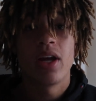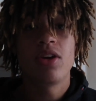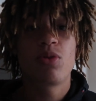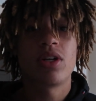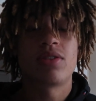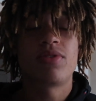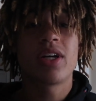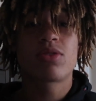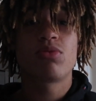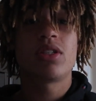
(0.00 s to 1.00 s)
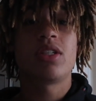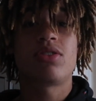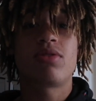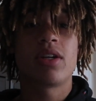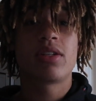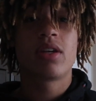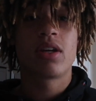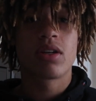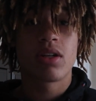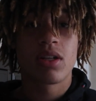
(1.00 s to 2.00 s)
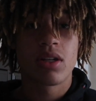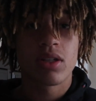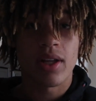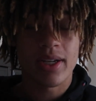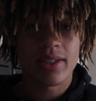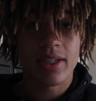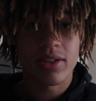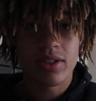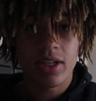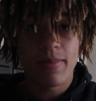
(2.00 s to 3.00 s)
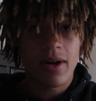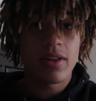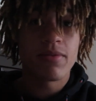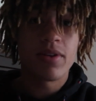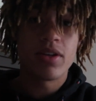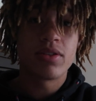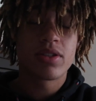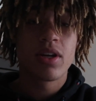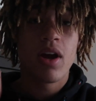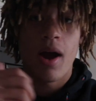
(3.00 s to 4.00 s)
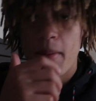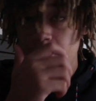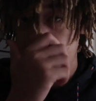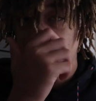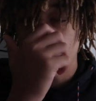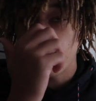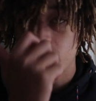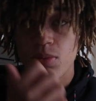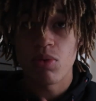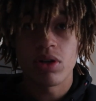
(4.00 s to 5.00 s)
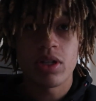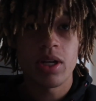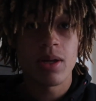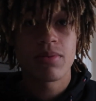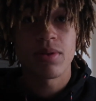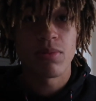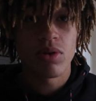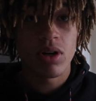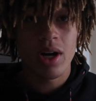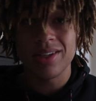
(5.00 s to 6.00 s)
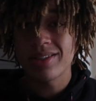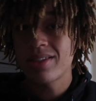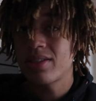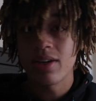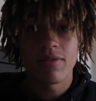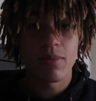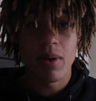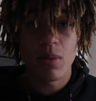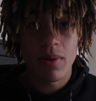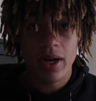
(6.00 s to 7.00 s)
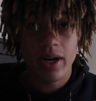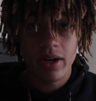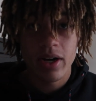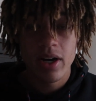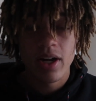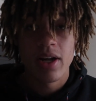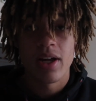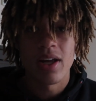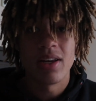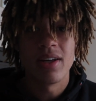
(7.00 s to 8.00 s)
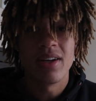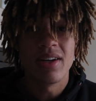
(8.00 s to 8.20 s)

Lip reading: Anyways, if you guys want these dreads, like I said, go check out my other videos. I'm gonna be coming out with some more tips and more stuff about my hair. And